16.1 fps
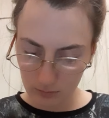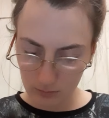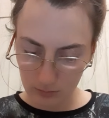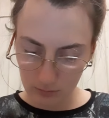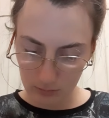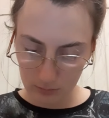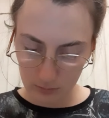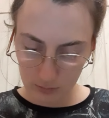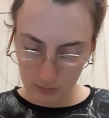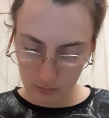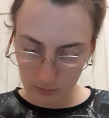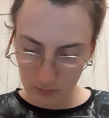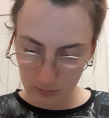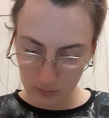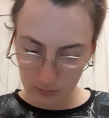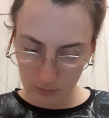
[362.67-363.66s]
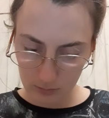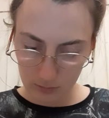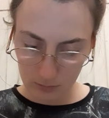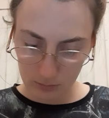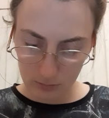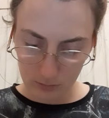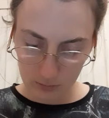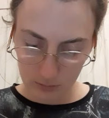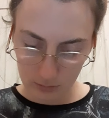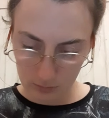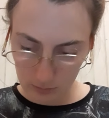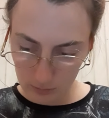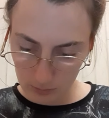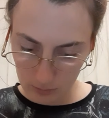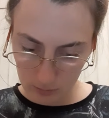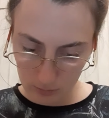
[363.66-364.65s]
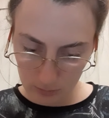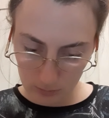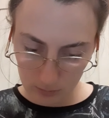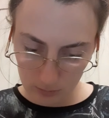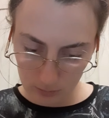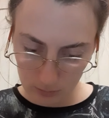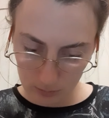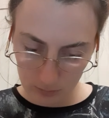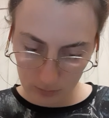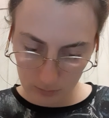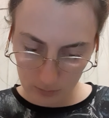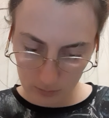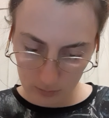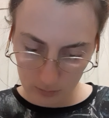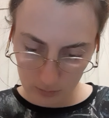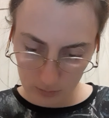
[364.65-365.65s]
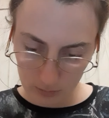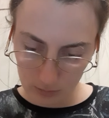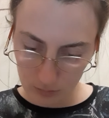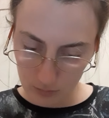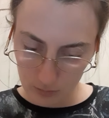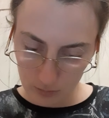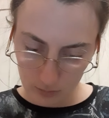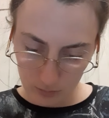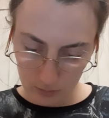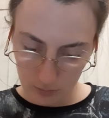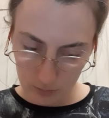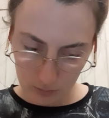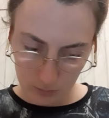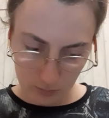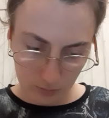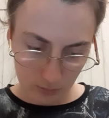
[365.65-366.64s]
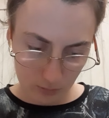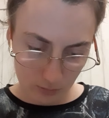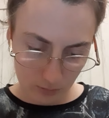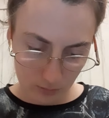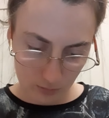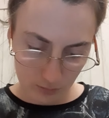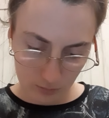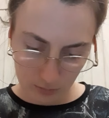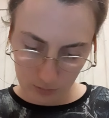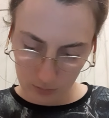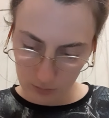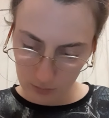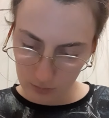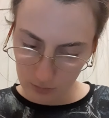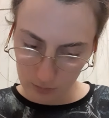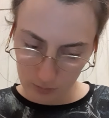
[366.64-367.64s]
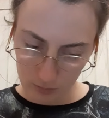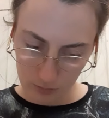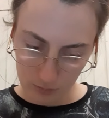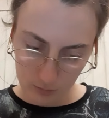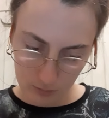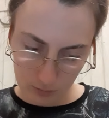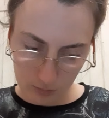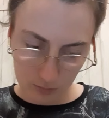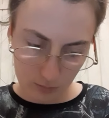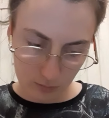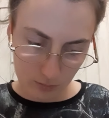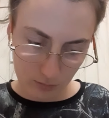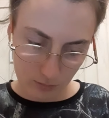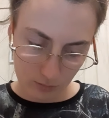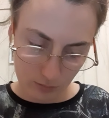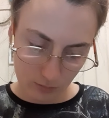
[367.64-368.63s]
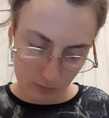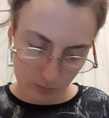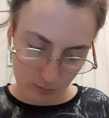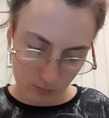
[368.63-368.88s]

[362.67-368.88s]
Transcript: (no one is talking)